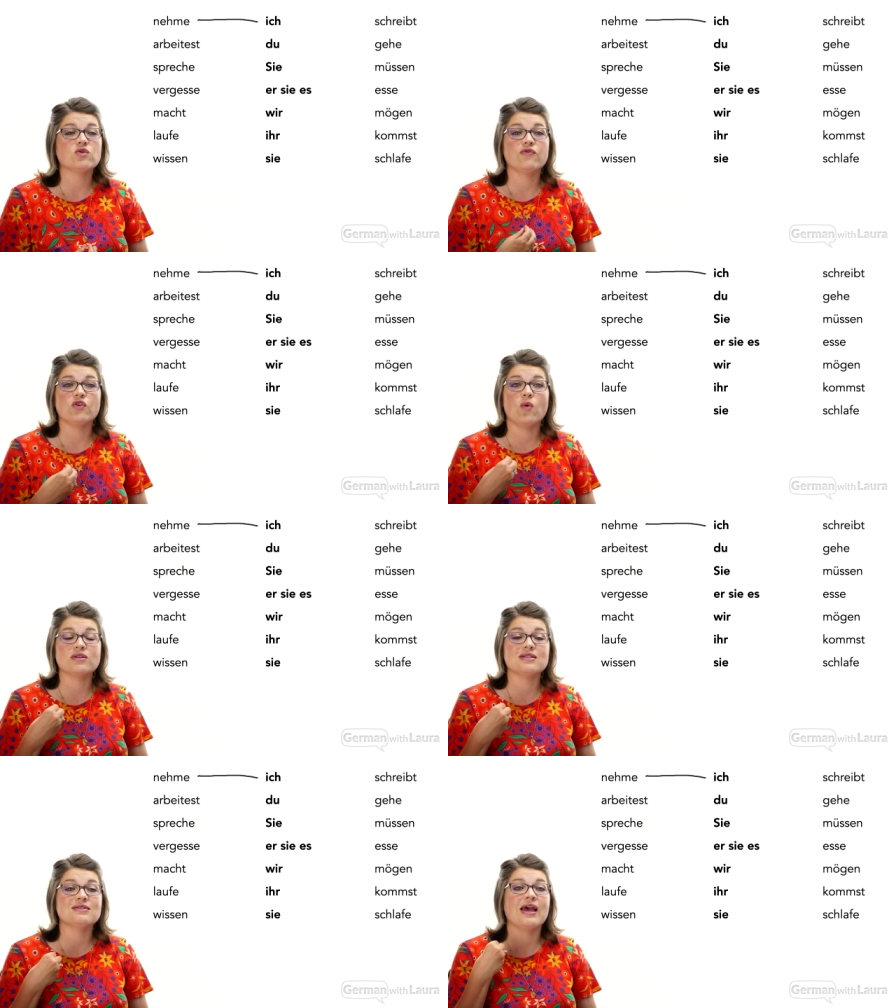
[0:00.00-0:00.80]
So if you
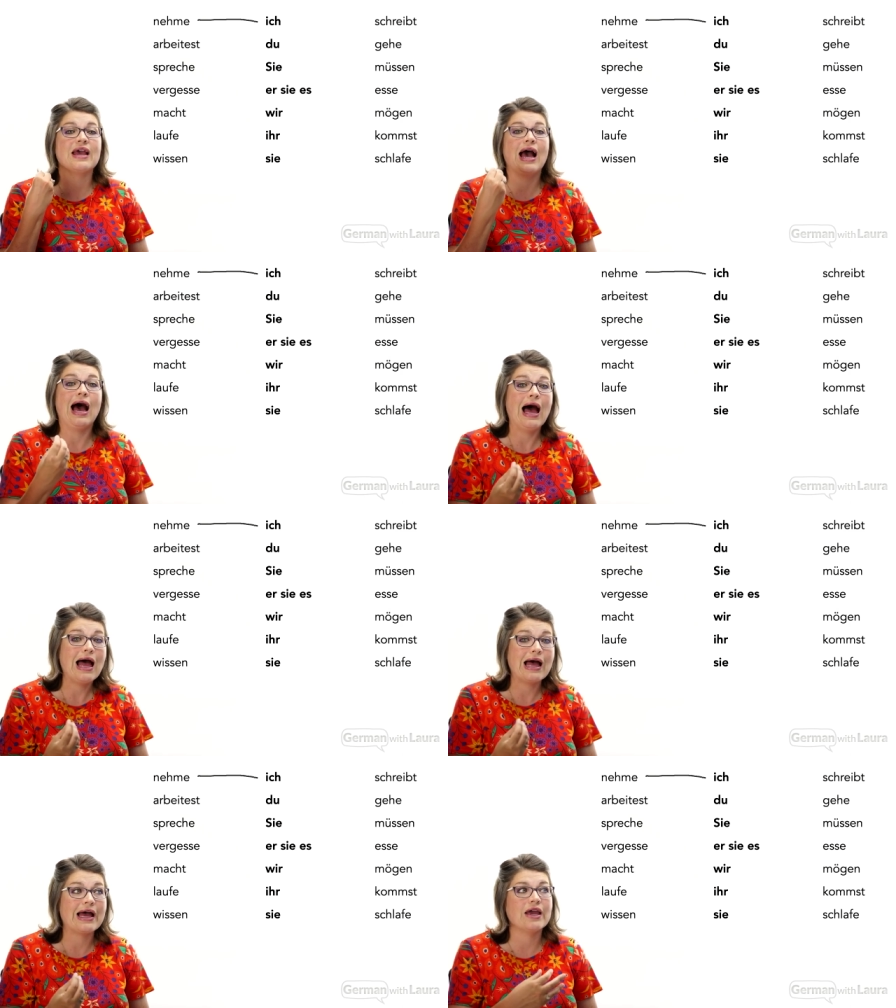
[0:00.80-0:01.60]
want to say
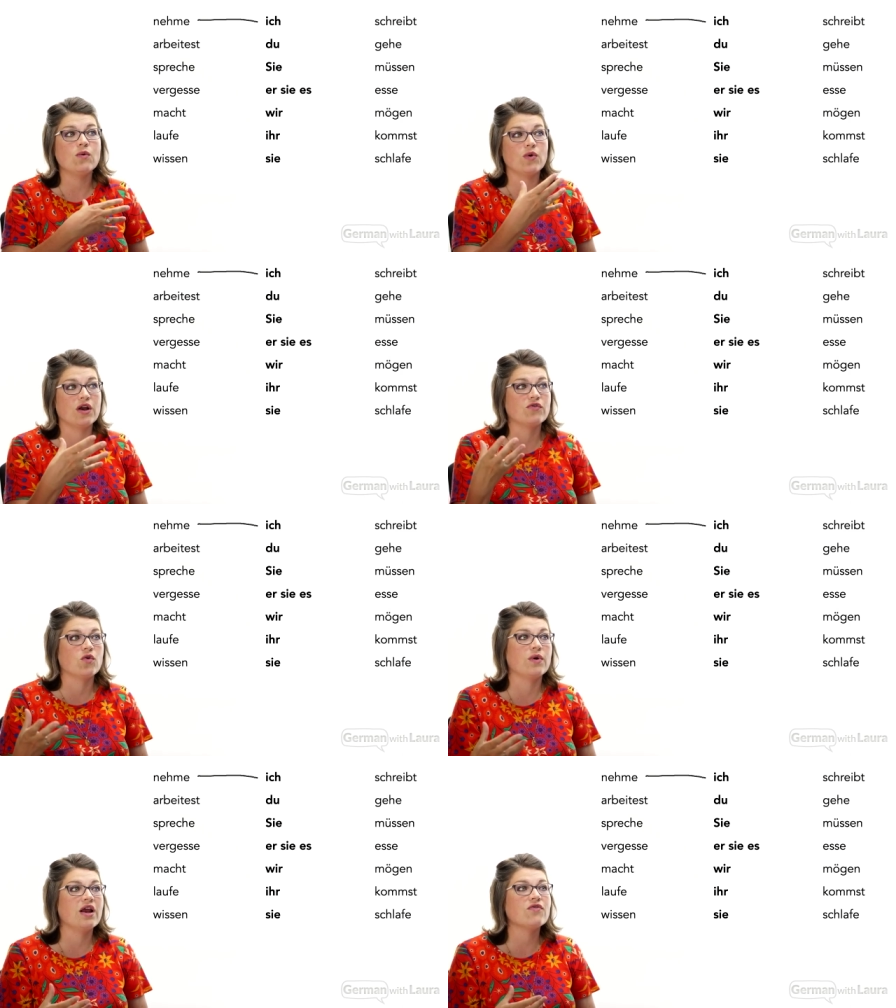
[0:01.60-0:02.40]
I,
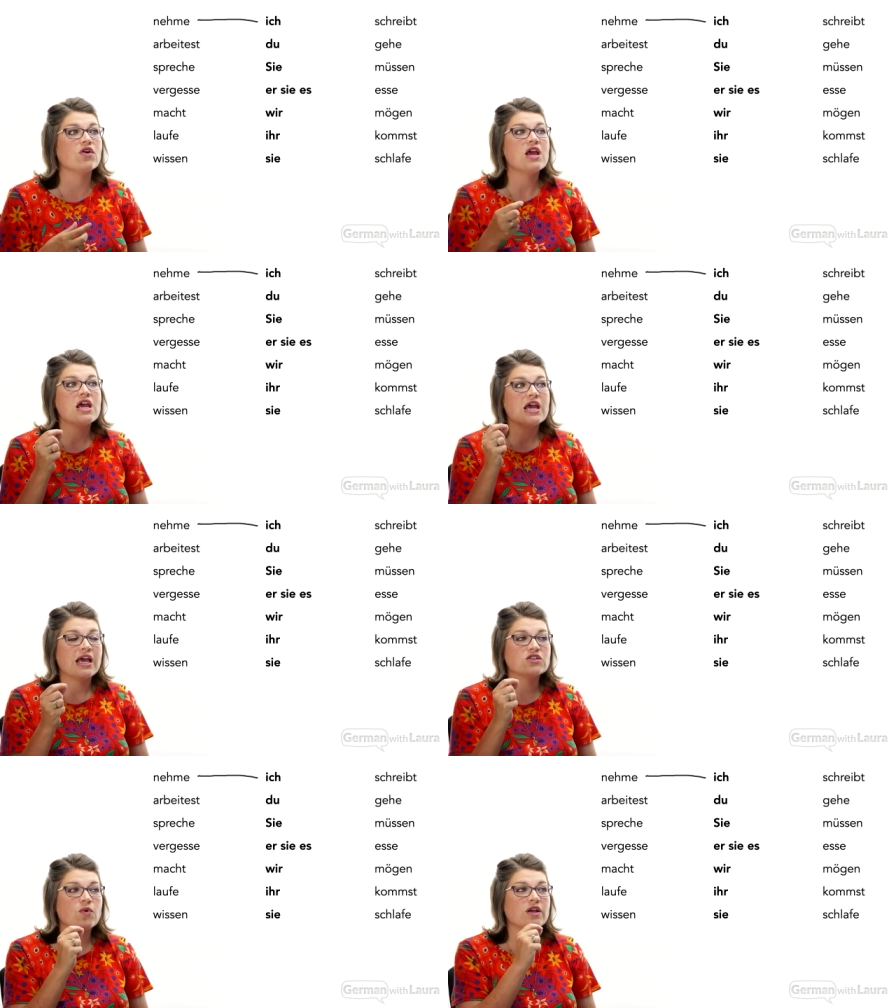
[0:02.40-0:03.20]
whatever, whatever,
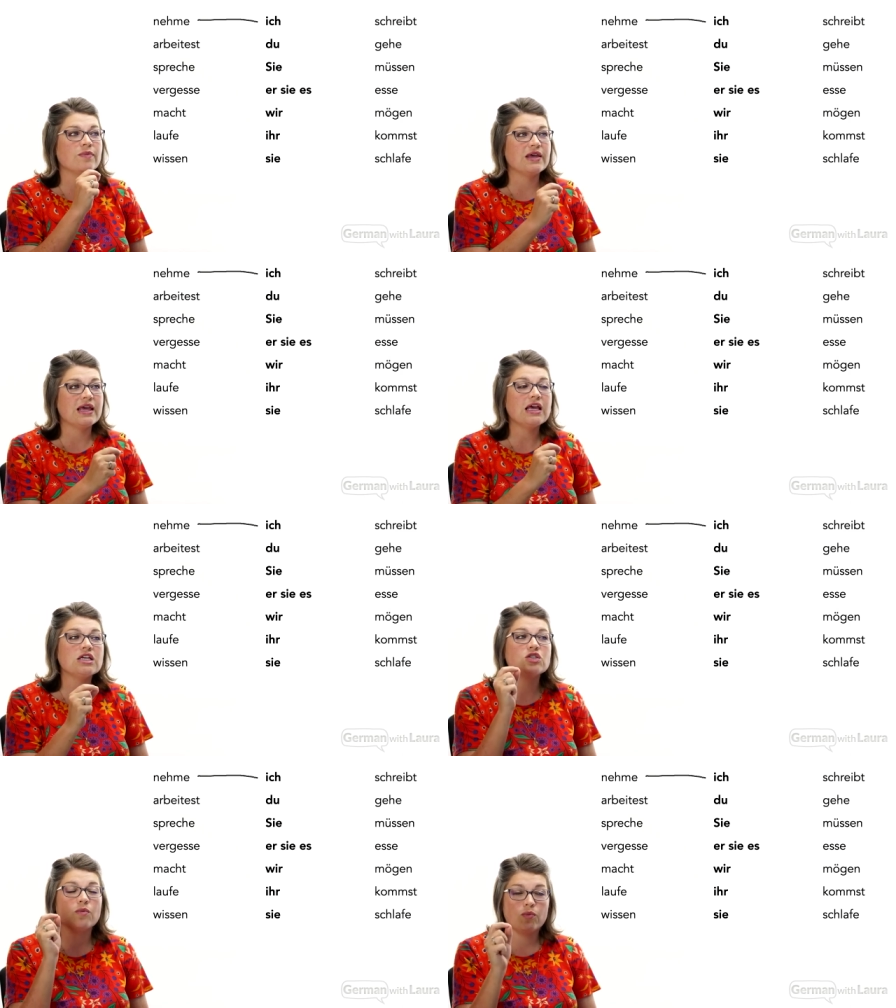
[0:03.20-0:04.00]
it's going to be
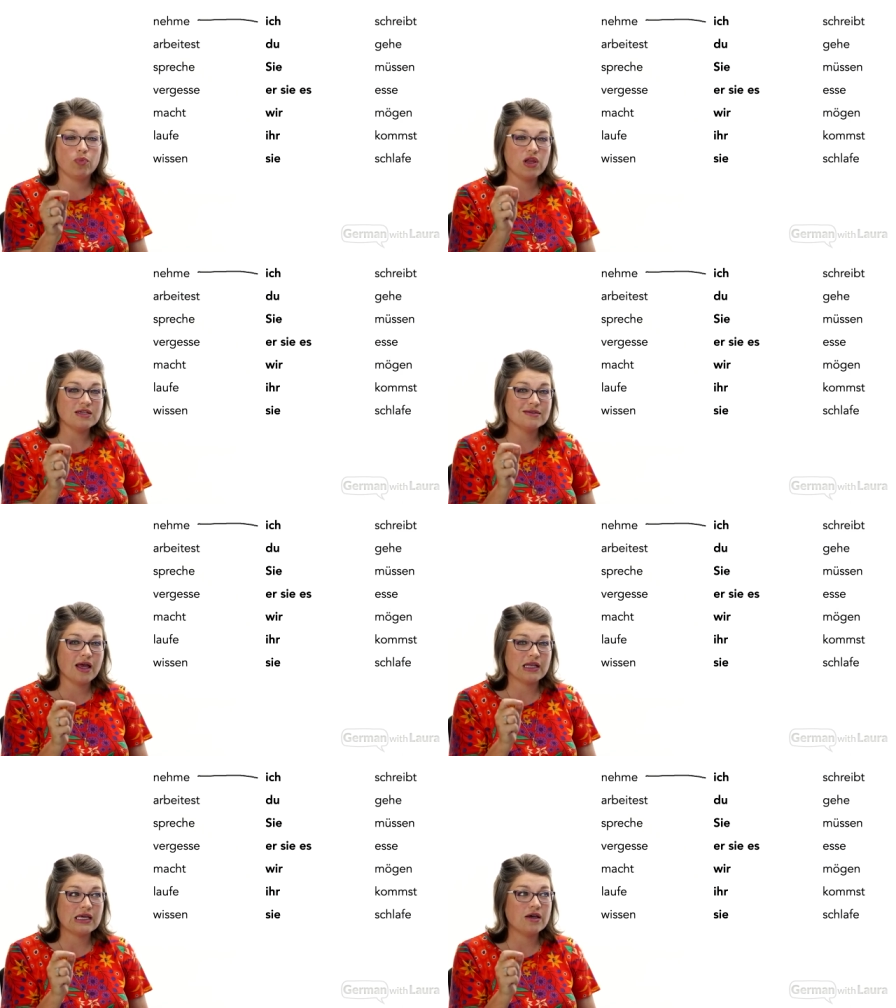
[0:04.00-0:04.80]
ich plus
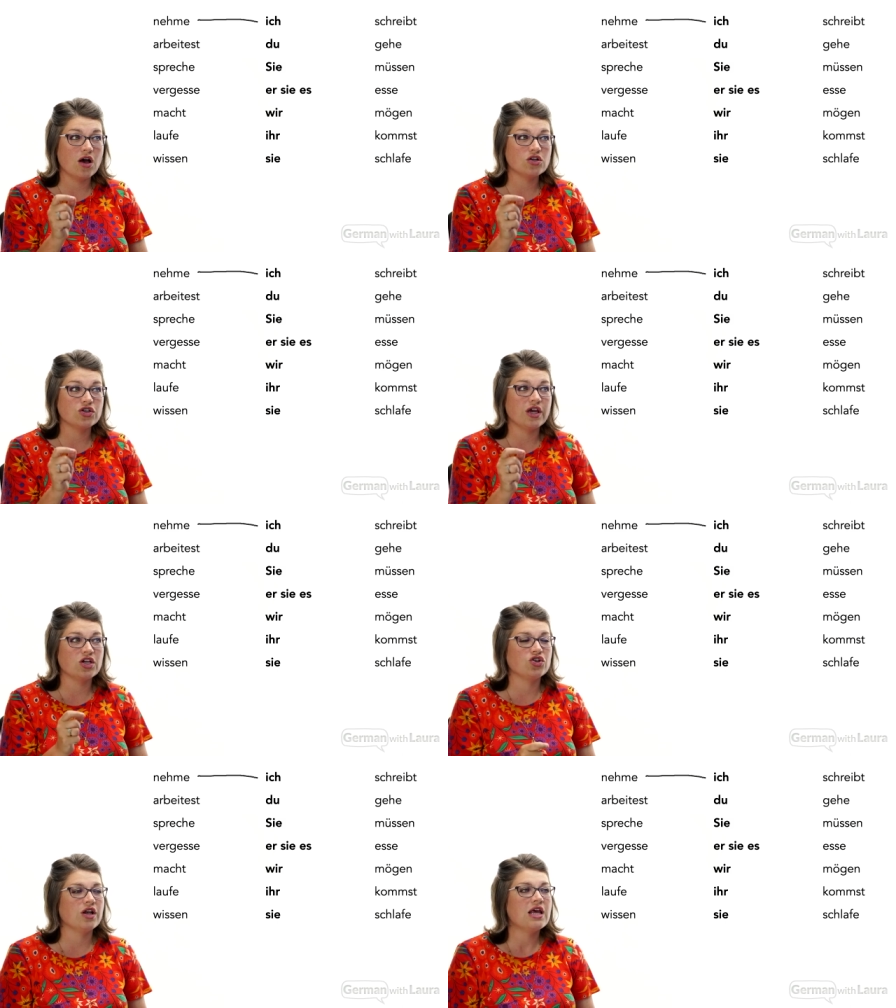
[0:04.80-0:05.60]
that E
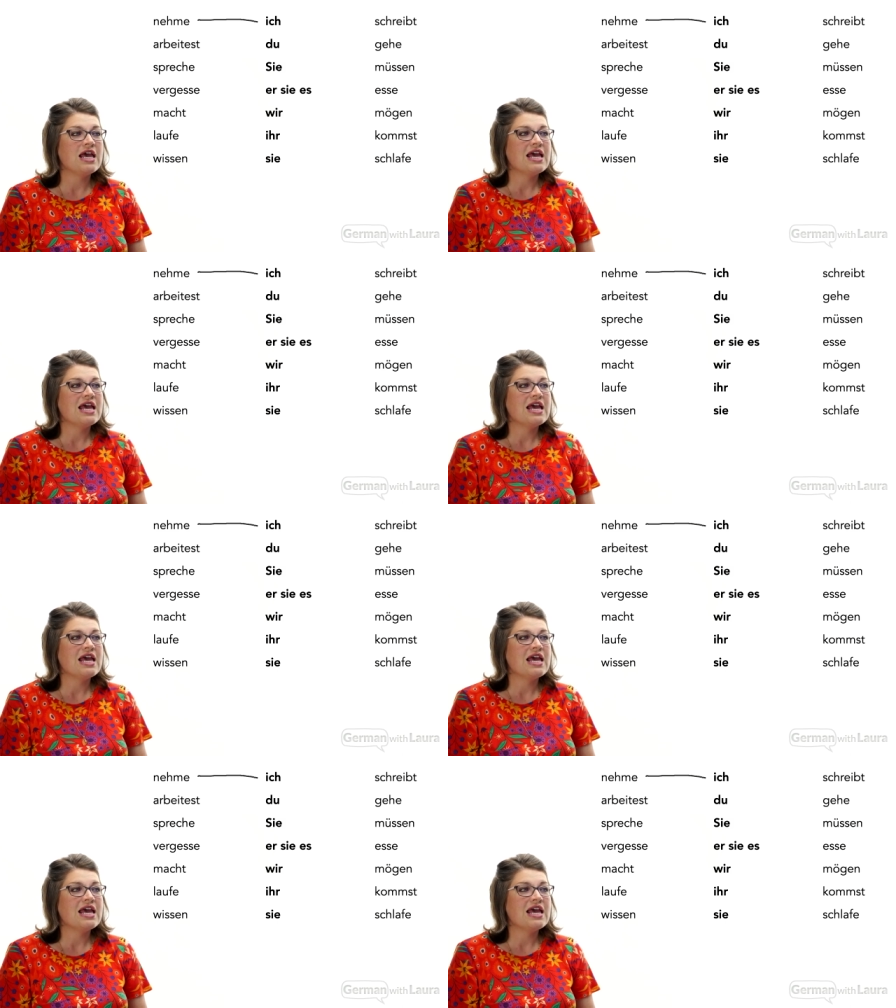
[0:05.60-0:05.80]
conjugation.